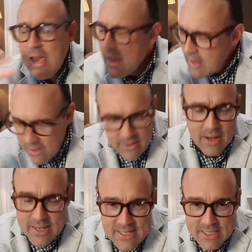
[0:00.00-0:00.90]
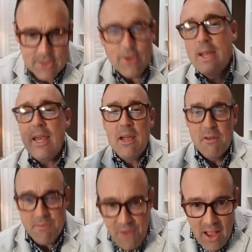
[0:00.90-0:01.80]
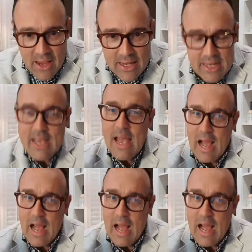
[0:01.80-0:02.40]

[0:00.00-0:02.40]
You're going to disagree. Fine.